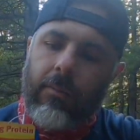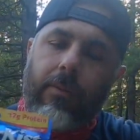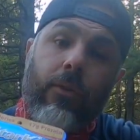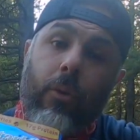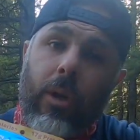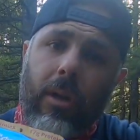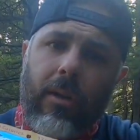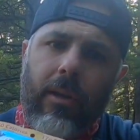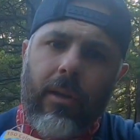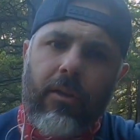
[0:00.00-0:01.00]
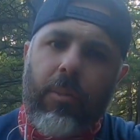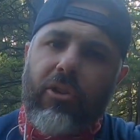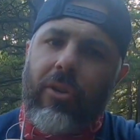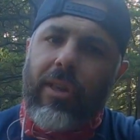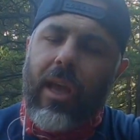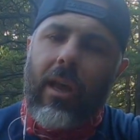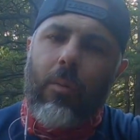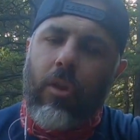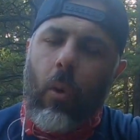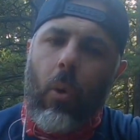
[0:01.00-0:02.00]
tuna, especially the kind
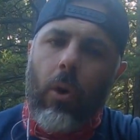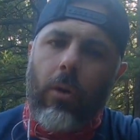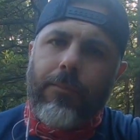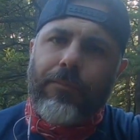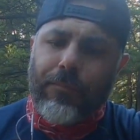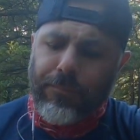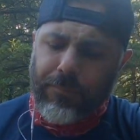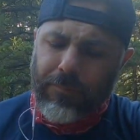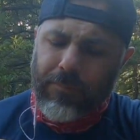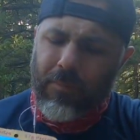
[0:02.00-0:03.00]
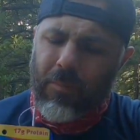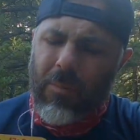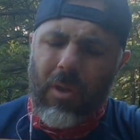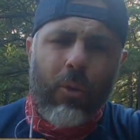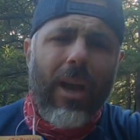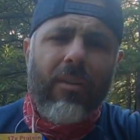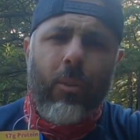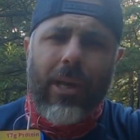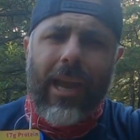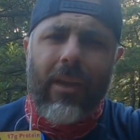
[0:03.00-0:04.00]
with oil, so it has more
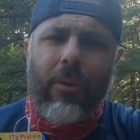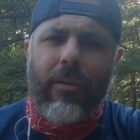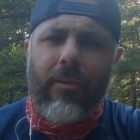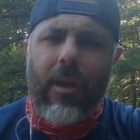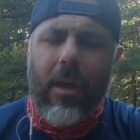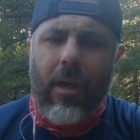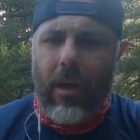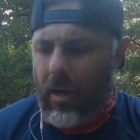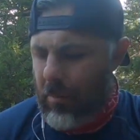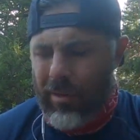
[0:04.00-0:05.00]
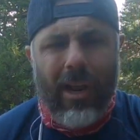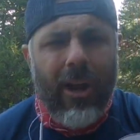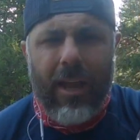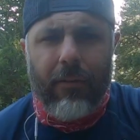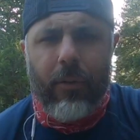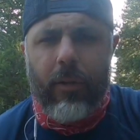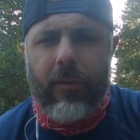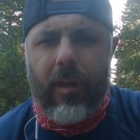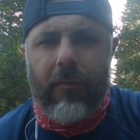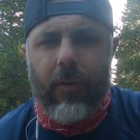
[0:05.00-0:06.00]
calories. But I already had tuna
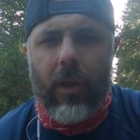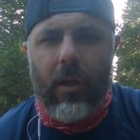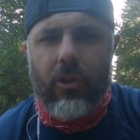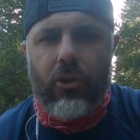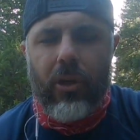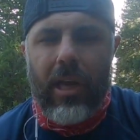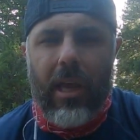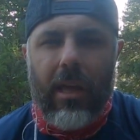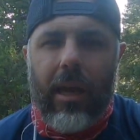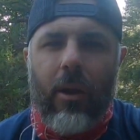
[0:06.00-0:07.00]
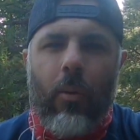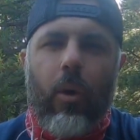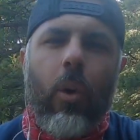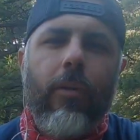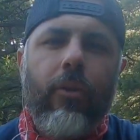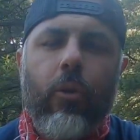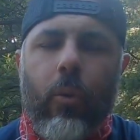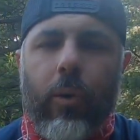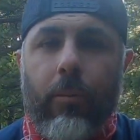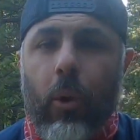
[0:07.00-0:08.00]
today for lunch, and I don't want to overdo it
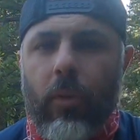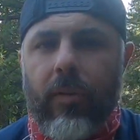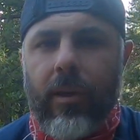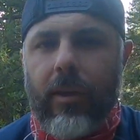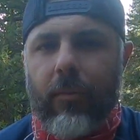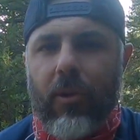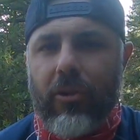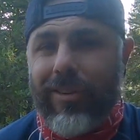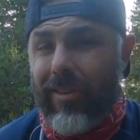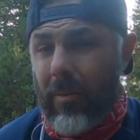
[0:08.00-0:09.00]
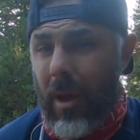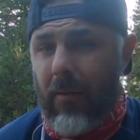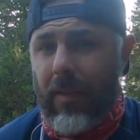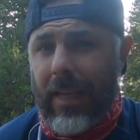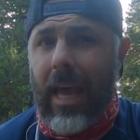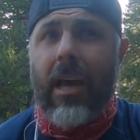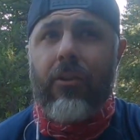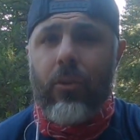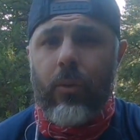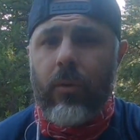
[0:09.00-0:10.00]
with protein, especially since I'm having the
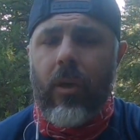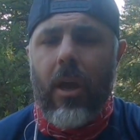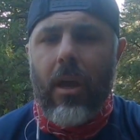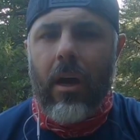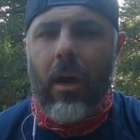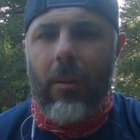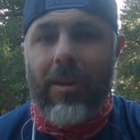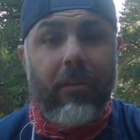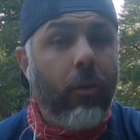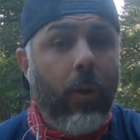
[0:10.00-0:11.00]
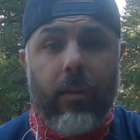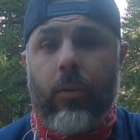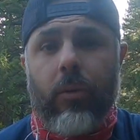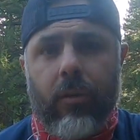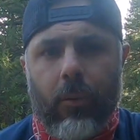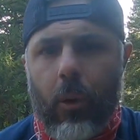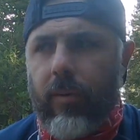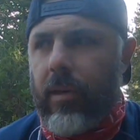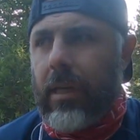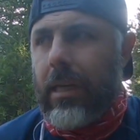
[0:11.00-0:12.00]
cashews. And that's a great source of
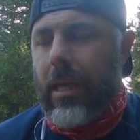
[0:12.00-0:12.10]
protein.